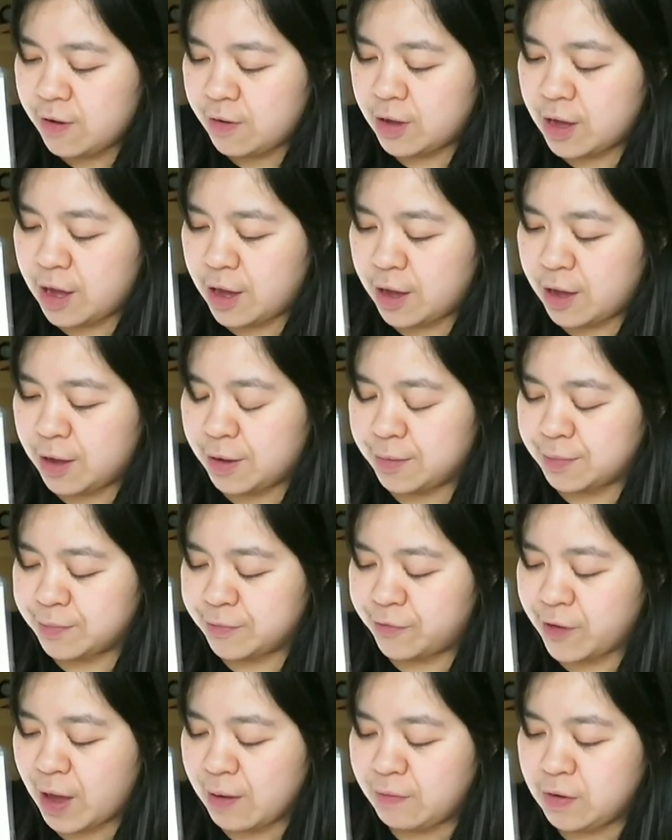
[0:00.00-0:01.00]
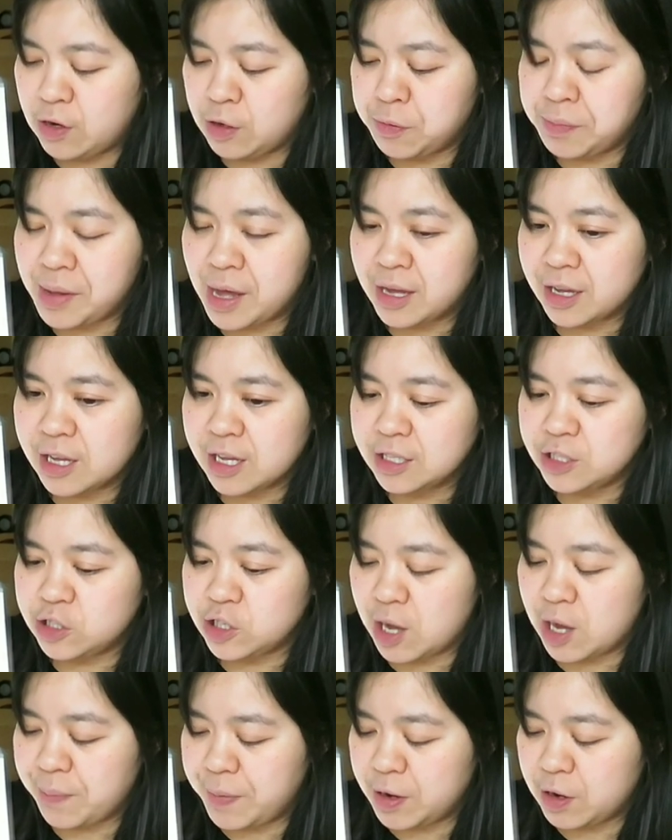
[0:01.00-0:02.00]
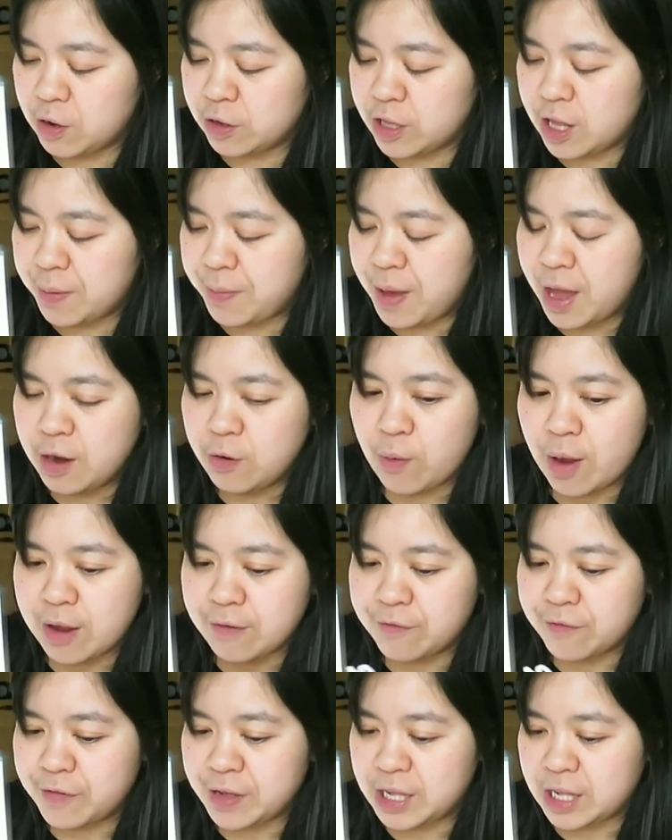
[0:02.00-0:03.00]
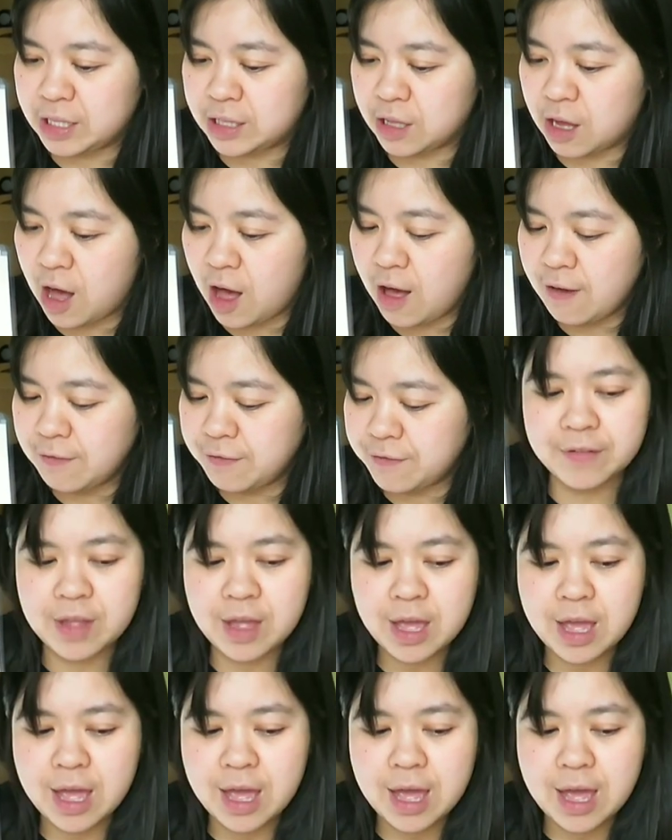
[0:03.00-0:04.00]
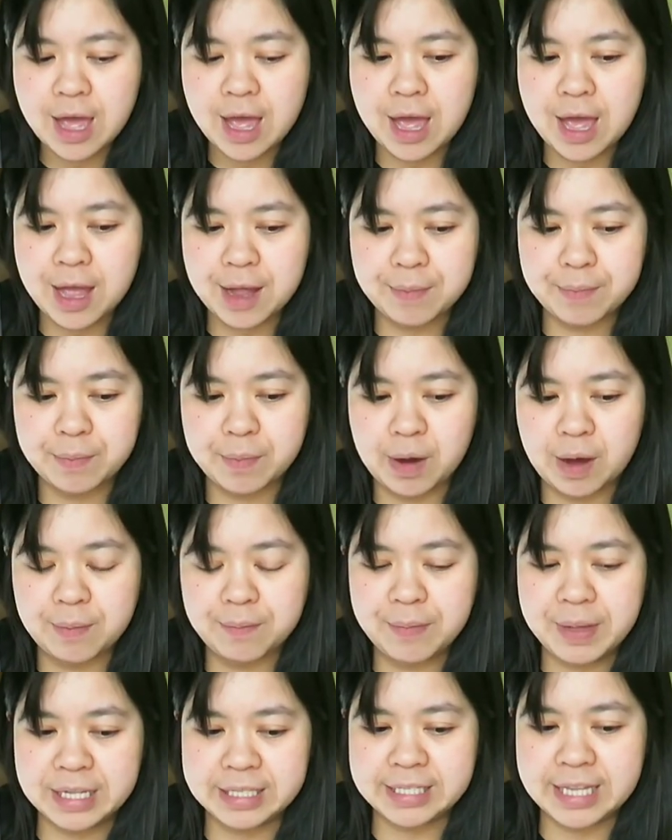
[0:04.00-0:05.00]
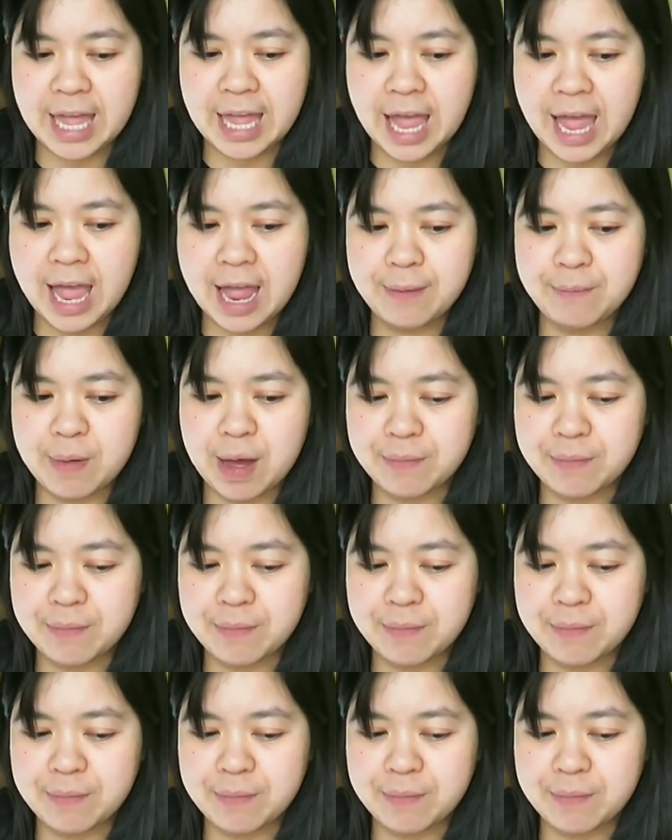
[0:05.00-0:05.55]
5 little monkeys jumping on the bed. One fell off and bumped his head.